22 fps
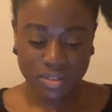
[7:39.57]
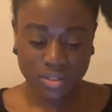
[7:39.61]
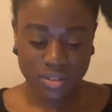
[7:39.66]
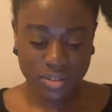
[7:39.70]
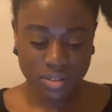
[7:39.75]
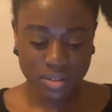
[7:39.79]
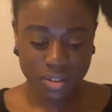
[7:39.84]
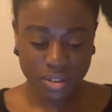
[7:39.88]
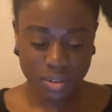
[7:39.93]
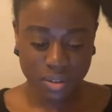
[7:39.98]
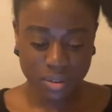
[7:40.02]

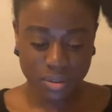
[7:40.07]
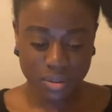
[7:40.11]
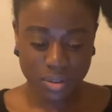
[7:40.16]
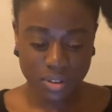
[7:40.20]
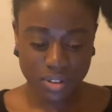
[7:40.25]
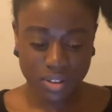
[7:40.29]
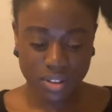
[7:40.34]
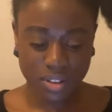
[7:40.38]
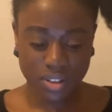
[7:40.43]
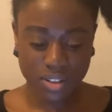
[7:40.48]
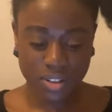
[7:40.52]
So
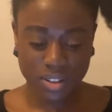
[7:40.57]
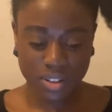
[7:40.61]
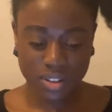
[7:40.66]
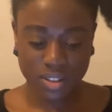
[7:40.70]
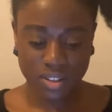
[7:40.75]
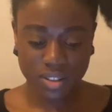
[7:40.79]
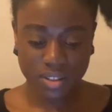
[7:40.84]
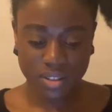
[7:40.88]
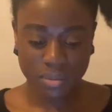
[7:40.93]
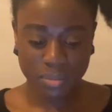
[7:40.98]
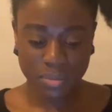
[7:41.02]

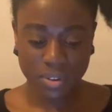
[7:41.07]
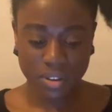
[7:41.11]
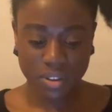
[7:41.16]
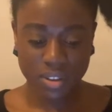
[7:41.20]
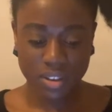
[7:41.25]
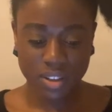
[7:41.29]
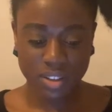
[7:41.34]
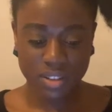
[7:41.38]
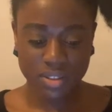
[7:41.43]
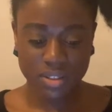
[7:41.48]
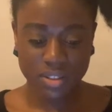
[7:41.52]
some of the
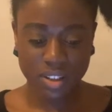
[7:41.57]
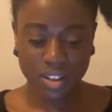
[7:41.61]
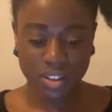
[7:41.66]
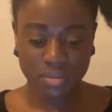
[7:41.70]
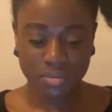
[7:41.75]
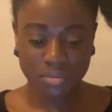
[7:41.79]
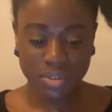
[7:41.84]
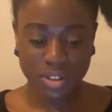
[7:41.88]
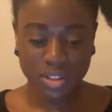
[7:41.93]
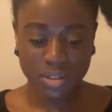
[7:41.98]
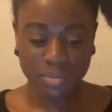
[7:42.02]
things that
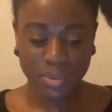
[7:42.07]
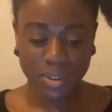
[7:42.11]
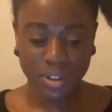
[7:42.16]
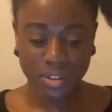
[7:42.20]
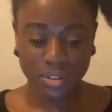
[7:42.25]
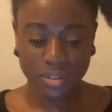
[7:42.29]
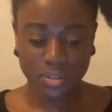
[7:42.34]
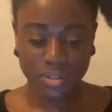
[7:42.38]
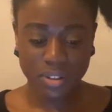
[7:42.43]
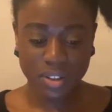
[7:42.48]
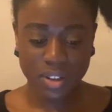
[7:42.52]
I've read
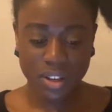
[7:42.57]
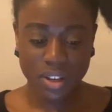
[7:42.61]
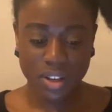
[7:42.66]
about,